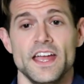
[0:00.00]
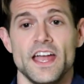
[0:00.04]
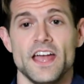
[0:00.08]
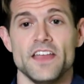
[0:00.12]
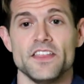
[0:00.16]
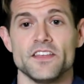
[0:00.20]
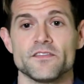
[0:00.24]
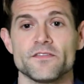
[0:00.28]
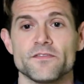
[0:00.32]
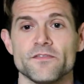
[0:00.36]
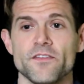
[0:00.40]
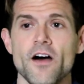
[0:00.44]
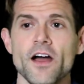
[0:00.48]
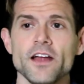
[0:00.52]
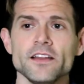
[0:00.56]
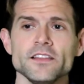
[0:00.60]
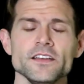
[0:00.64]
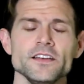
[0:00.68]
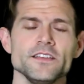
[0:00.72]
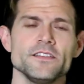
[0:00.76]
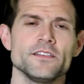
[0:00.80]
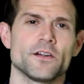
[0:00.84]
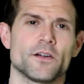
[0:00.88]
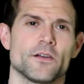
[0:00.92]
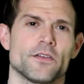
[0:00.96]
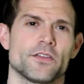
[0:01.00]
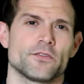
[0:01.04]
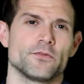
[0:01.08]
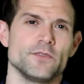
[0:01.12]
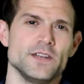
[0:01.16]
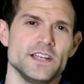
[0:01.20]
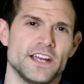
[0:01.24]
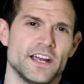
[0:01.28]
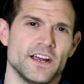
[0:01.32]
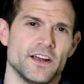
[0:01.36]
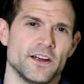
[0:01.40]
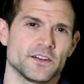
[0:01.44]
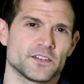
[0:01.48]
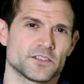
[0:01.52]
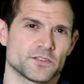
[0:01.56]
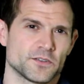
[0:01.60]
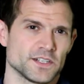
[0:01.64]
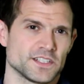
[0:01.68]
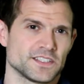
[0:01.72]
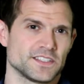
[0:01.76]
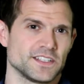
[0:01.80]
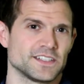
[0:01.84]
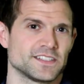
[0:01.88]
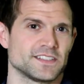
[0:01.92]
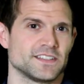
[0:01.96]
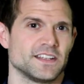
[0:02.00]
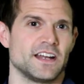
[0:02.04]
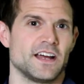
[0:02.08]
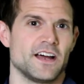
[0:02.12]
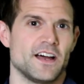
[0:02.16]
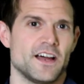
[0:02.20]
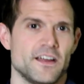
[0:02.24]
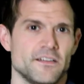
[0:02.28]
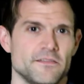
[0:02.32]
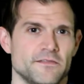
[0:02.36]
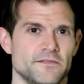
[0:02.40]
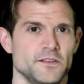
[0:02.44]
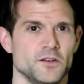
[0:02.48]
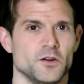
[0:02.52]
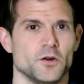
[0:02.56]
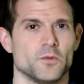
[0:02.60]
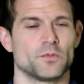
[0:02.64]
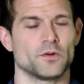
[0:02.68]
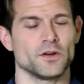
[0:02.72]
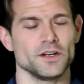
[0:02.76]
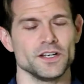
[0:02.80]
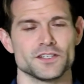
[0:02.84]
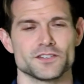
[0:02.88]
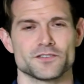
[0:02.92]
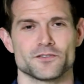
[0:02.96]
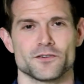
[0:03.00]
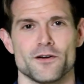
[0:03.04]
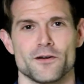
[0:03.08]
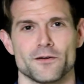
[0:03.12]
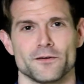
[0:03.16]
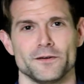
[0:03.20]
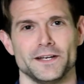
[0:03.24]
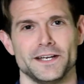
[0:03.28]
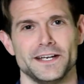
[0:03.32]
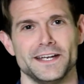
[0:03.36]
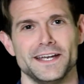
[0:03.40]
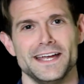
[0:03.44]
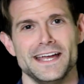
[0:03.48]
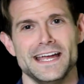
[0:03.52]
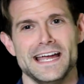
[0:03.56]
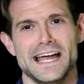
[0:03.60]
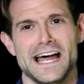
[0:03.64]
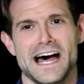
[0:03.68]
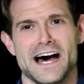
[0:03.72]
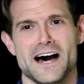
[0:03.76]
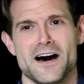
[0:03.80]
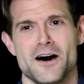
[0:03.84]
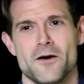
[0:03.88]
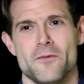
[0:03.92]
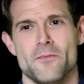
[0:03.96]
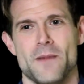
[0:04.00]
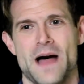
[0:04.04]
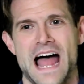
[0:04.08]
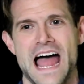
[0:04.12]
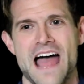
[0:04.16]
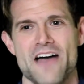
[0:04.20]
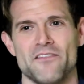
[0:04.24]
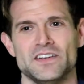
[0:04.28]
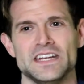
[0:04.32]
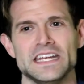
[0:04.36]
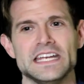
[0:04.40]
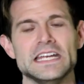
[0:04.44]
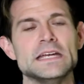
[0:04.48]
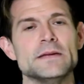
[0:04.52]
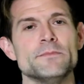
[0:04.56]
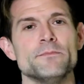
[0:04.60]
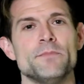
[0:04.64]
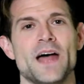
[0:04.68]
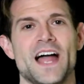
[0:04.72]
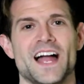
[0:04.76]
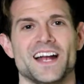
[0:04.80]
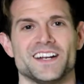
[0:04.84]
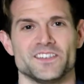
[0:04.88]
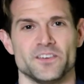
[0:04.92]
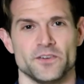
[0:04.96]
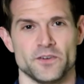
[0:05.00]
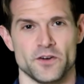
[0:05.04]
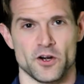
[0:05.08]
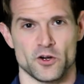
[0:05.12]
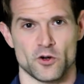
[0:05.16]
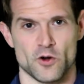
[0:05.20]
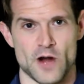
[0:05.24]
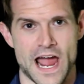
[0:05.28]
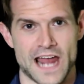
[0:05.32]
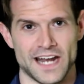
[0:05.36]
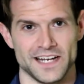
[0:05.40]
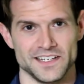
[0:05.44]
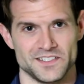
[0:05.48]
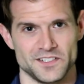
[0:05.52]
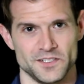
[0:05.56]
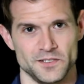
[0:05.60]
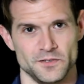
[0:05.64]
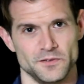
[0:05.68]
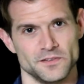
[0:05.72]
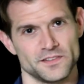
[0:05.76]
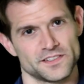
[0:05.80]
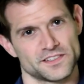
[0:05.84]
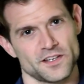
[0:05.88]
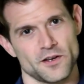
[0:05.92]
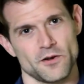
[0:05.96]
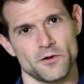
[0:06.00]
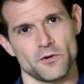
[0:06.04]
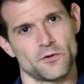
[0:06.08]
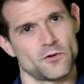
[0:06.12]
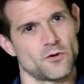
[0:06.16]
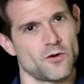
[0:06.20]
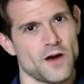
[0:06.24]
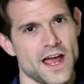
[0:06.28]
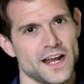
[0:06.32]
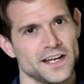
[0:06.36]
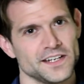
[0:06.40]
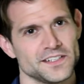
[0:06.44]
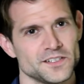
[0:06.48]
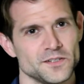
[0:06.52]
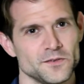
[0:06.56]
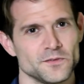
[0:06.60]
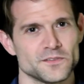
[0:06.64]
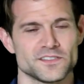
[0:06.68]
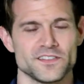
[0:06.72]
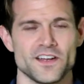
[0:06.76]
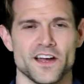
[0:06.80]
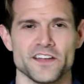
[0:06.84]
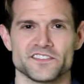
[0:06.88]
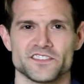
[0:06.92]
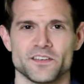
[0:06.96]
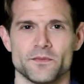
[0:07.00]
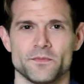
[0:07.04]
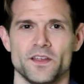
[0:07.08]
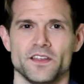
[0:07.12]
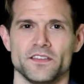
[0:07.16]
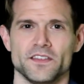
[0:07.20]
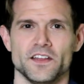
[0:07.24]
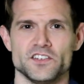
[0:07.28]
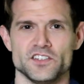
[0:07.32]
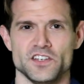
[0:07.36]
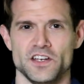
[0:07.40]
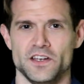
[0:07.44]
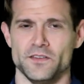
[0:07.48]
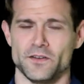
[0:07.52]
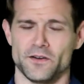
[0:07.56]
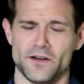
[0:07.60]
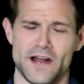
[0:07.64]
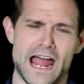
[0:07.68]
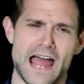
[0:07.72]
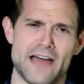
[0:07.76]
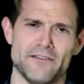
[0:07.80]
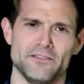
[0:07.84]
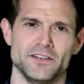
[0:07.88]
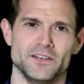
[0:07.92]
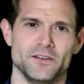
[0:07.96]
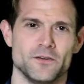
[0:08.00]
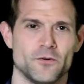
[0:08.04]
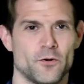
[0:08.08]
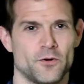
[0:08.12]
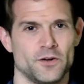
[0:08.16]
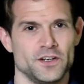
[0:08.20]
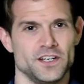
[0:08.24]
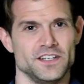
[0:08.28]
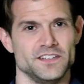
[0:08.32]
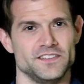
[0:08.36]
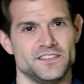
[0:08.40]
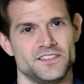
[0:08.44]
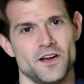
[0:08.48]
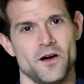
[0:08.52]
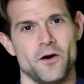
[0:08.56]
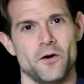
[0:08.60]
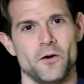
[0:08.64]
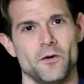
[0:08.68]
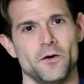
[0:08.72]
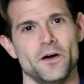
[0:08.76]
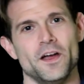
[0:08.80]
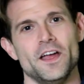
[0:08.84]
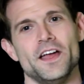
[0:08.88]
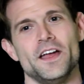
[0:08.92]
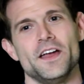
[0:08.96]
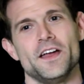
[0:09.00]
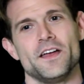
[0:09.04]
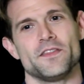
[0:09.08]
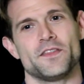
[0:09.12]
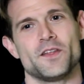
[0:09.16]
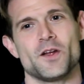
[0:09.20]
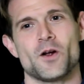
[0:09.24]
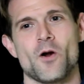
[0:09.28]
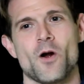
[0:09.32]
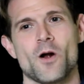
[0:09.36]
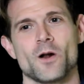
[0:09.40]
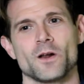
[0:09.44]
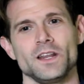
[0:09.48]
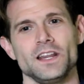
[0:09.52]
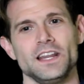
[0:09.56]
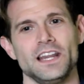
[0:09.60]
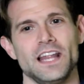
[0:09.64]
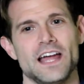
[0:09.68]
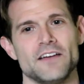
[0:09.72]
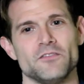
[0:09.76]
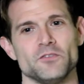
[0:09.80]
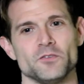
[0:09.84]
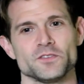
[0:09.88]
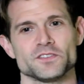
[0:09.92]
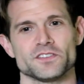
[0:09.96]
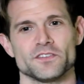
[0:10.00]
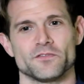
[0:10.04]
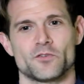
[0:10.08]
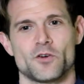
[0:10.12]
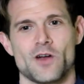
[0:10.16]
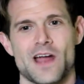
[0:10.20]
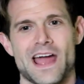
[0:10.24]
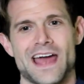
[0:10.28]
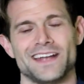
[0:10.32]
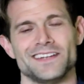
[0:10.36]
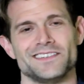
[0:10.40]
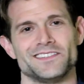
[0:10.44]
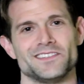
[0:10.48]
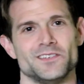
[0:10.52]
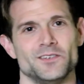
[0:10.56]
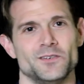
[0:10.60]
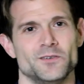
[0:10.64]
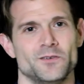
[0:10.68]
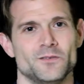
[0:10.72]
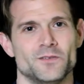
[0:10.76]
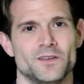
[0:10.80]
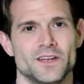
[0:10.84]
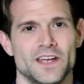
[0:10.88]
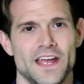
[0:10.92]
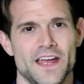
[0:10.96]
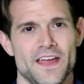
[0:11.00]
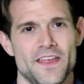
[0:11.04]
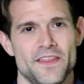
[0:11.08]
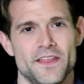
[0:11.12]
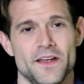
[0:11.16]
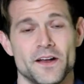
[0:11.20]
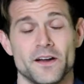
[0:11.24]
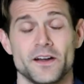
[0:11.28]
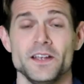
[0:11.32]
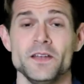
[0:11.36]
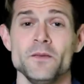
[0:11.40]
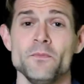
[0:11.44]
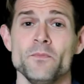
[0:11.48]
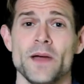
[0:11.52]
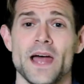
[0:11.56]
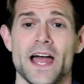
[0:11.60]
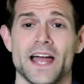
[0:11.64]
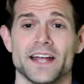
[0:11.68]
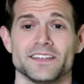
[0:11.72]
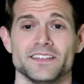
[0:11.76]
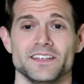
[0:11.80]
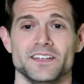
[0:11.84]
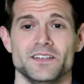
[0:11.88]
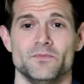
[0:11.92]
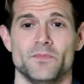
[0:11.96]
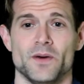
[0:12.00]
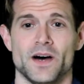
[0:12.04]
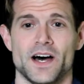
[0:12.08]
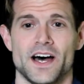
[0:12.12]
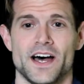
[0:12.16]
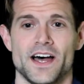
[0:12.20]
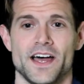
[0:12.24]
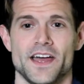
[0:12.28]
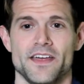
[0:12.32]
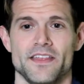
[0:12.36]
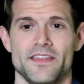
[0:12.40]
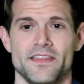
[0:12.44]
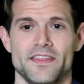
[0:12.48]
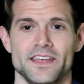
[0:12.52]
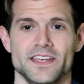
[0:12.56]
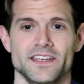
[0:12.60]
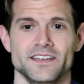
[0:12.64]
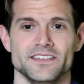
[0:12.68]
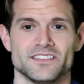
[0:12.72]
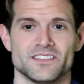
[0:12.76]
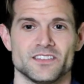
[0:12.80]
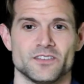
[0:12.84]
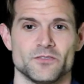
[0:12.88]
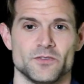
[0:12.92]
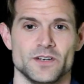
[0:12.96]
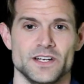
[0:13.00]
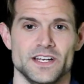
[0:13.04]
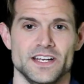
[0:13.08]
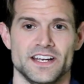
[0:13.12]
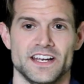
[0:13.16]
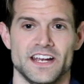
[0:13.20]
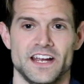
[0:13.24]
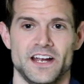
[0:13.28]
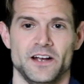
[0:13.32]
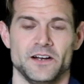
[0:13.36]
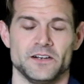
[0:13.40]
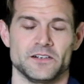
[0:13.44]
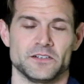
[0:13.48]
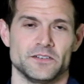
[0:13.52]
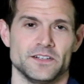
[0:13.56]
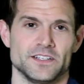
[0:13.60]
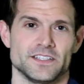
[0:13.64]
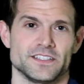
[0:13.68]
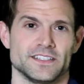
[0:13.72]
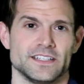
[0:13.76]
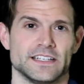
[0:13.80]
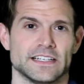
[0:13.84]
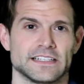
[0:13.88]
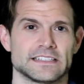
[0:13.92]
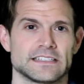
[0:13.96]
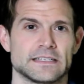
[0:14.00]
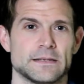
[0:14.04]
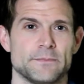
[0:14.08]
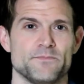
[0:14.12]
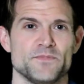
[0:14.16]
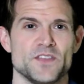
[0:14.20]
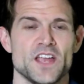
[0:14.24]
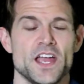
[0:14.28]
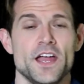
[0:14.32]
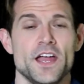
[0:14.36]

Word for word: And then finally, there are three characteristics that I feel pretty strongly um, have an impact on our gratitude. So gratitude's not something that you either have it or you don't. There are levels of gratitude, and they're impacted by these three characteristics.